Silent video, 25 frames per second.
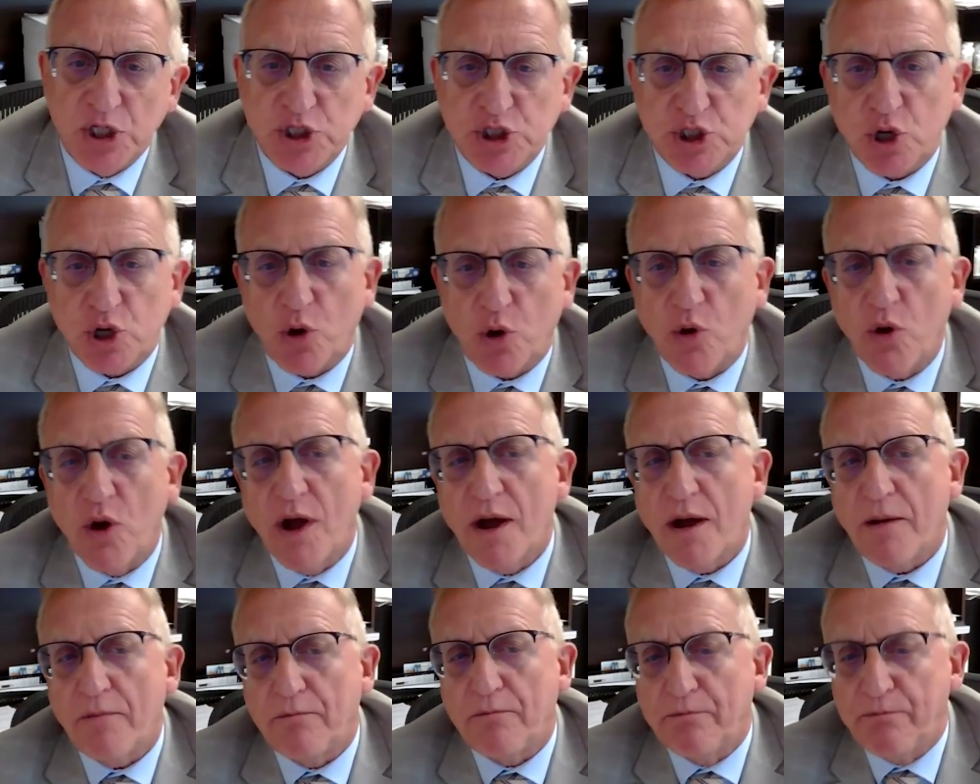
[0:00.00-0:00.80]
So
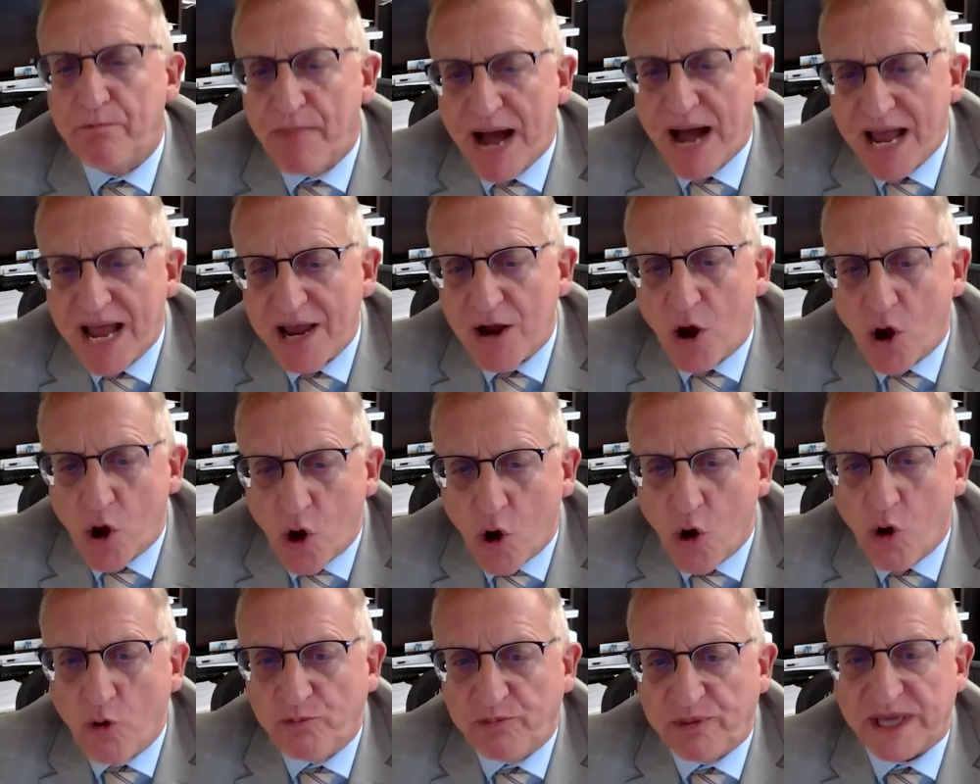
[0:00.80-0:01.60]
my
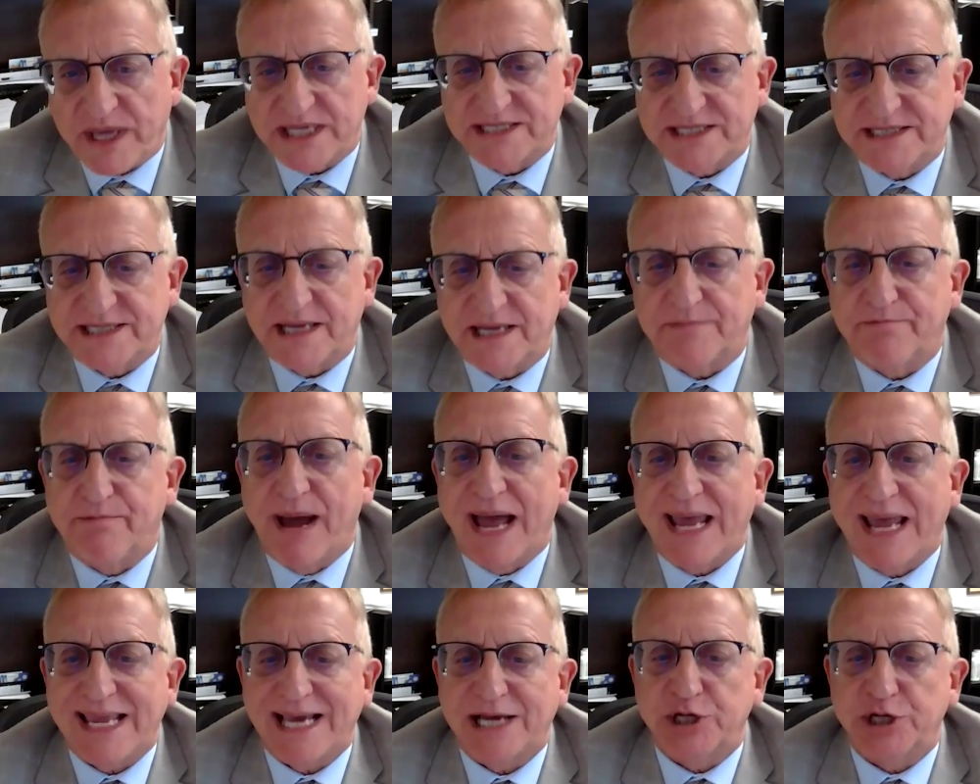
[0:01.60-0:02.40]
hope is that
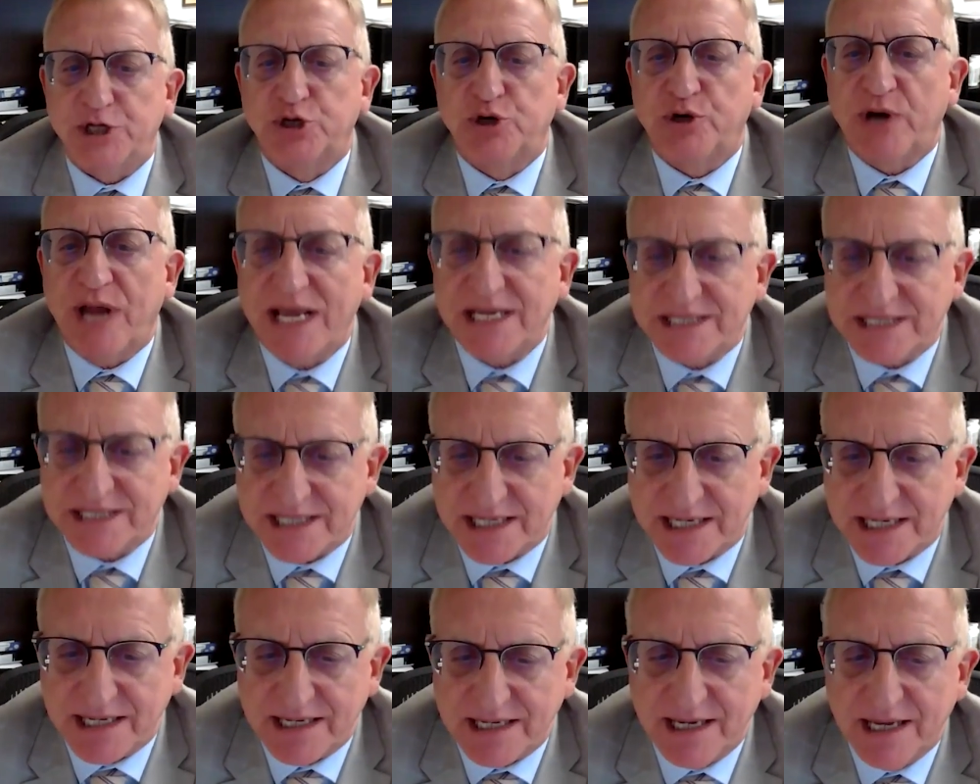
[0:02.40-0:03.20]
by
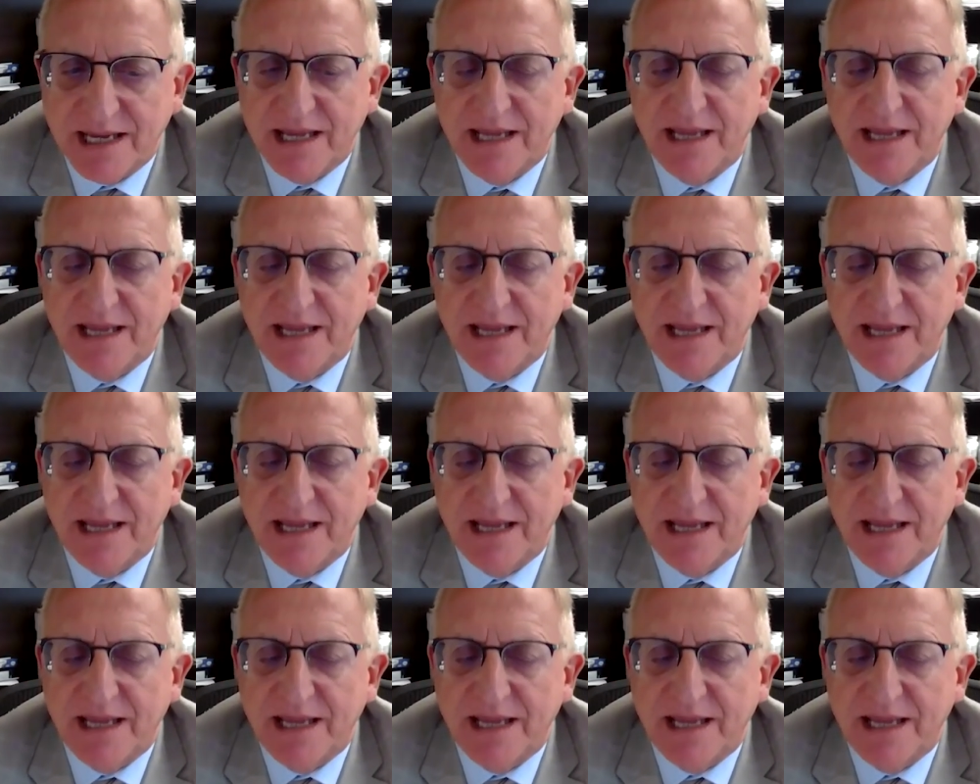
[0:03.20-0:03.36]
addressing